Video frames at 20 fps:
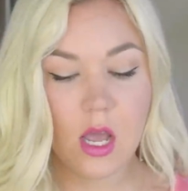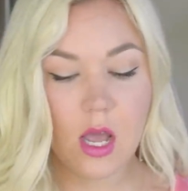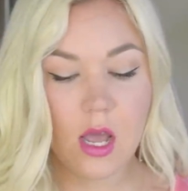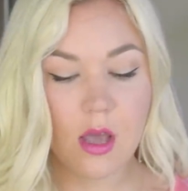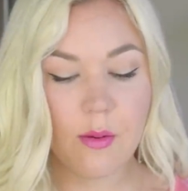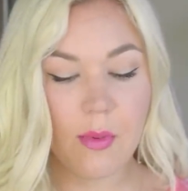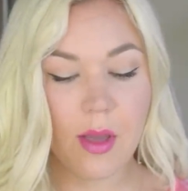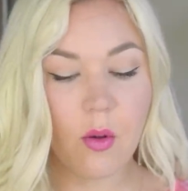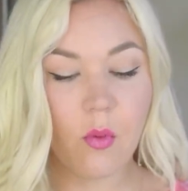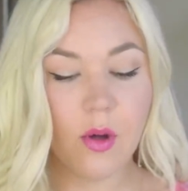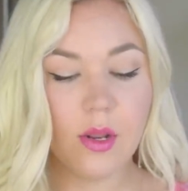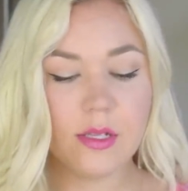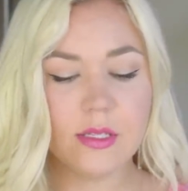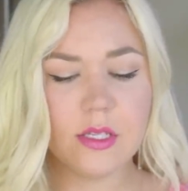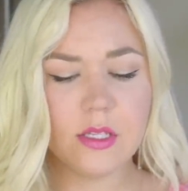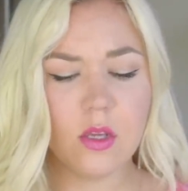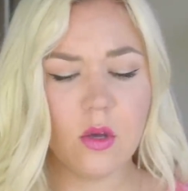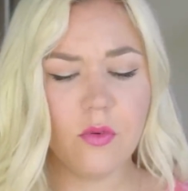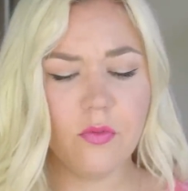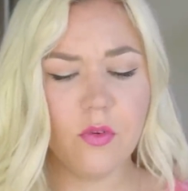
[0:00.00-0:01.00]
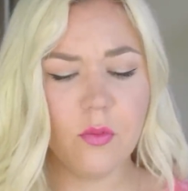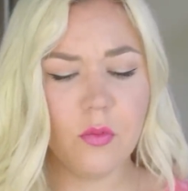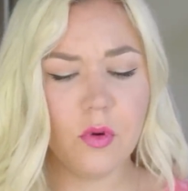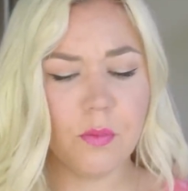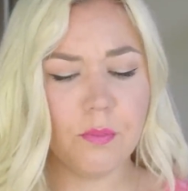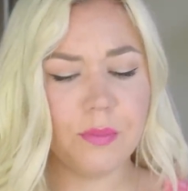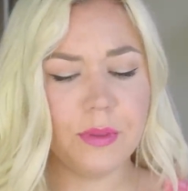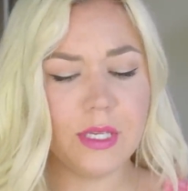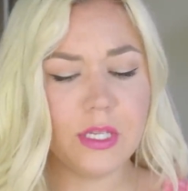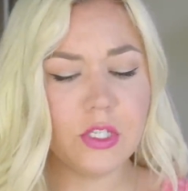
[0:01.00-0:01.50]
Um, I wanted to go for
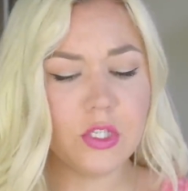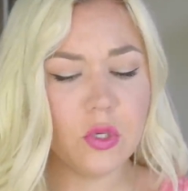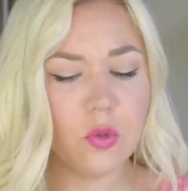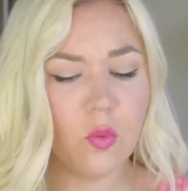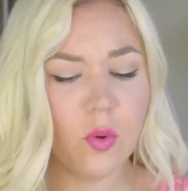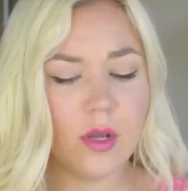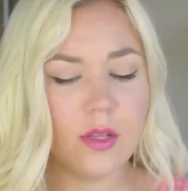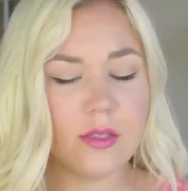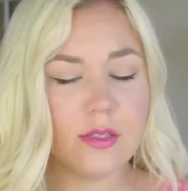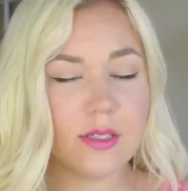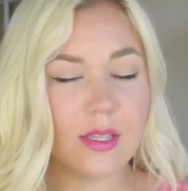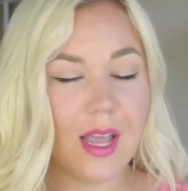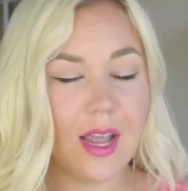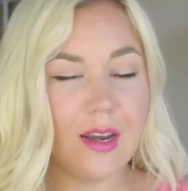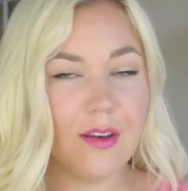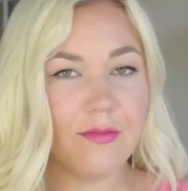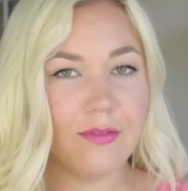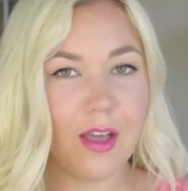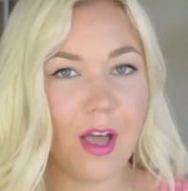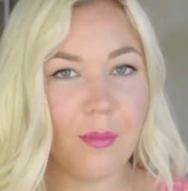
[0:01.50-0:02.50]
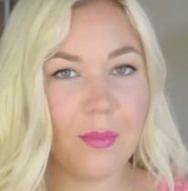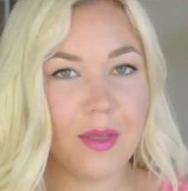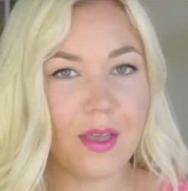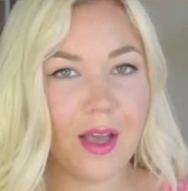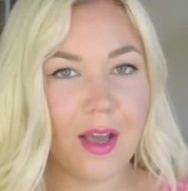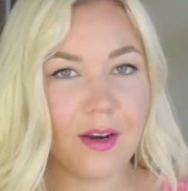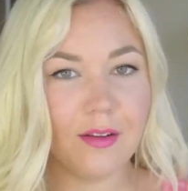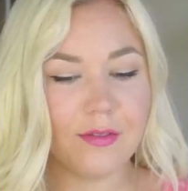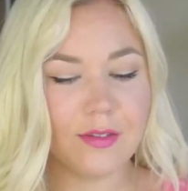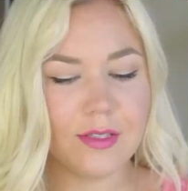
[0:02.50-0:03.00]
more peachy ones kind of coming
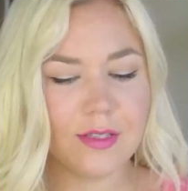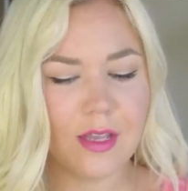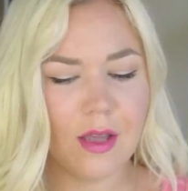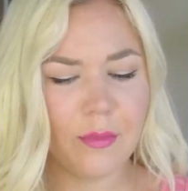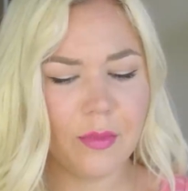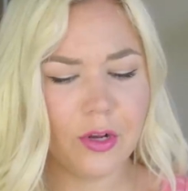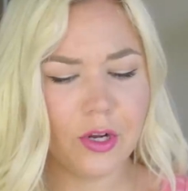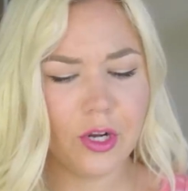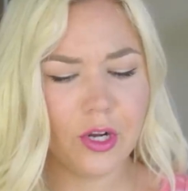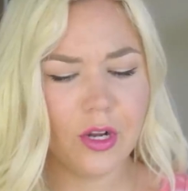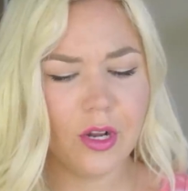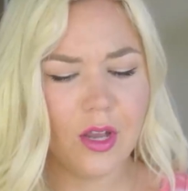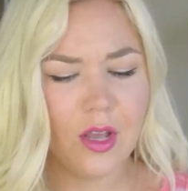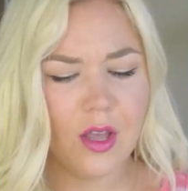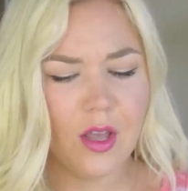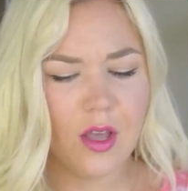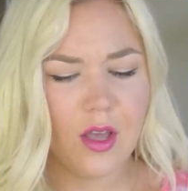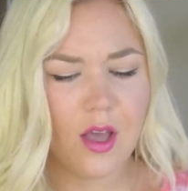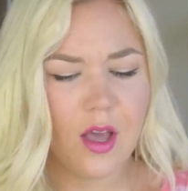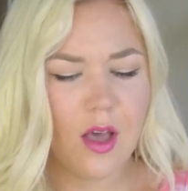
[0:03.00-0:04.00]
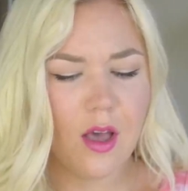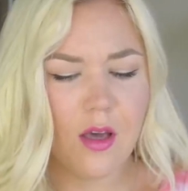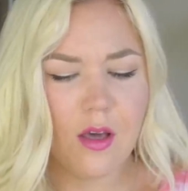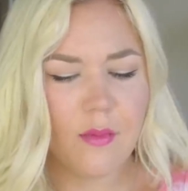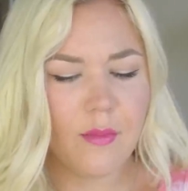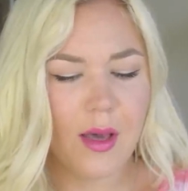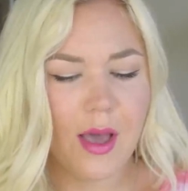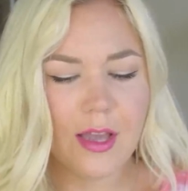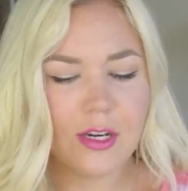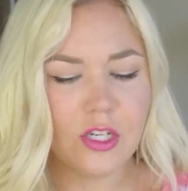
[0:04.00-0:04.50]
out of summer.
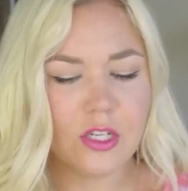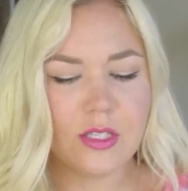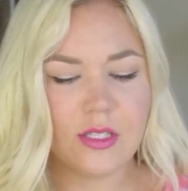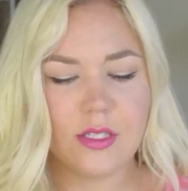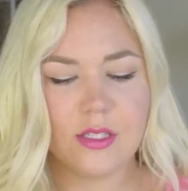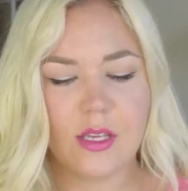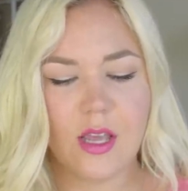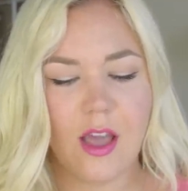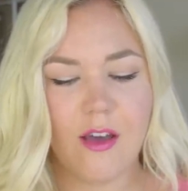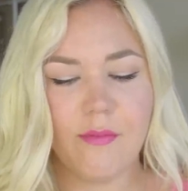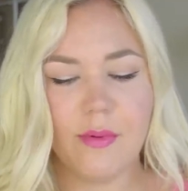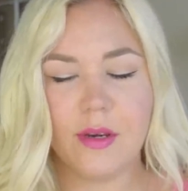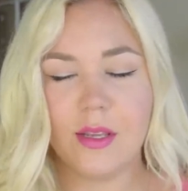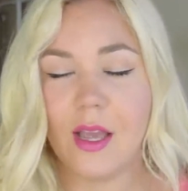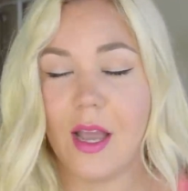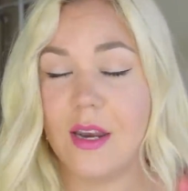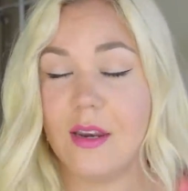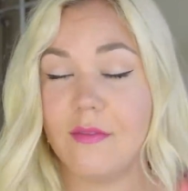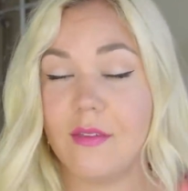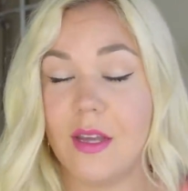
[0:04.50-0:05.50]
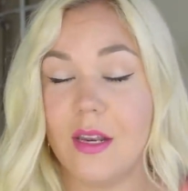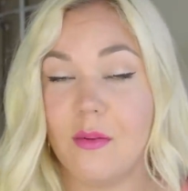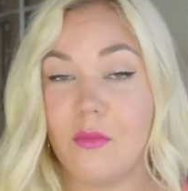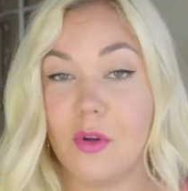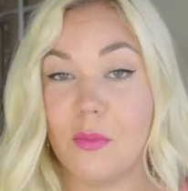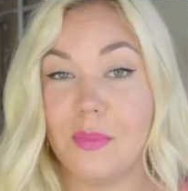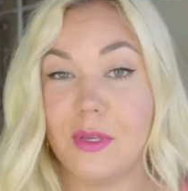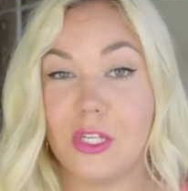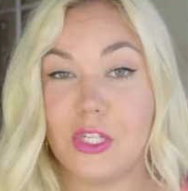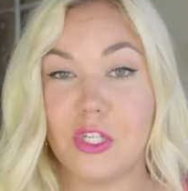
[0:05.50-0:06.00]
Um, I just have been kind of getting
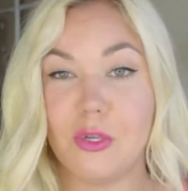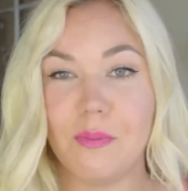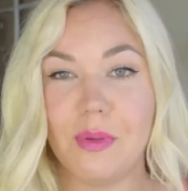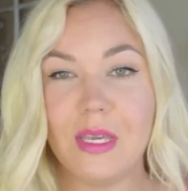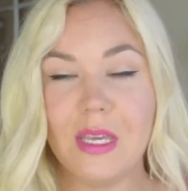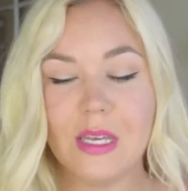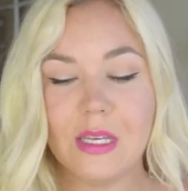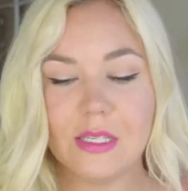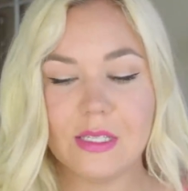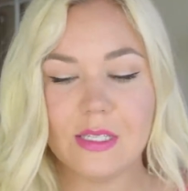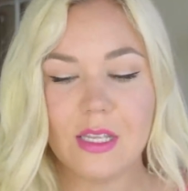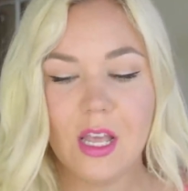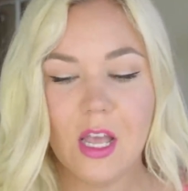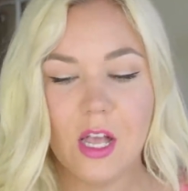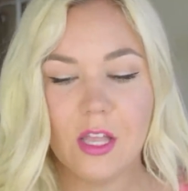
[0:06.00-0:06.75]
more peachy pinks.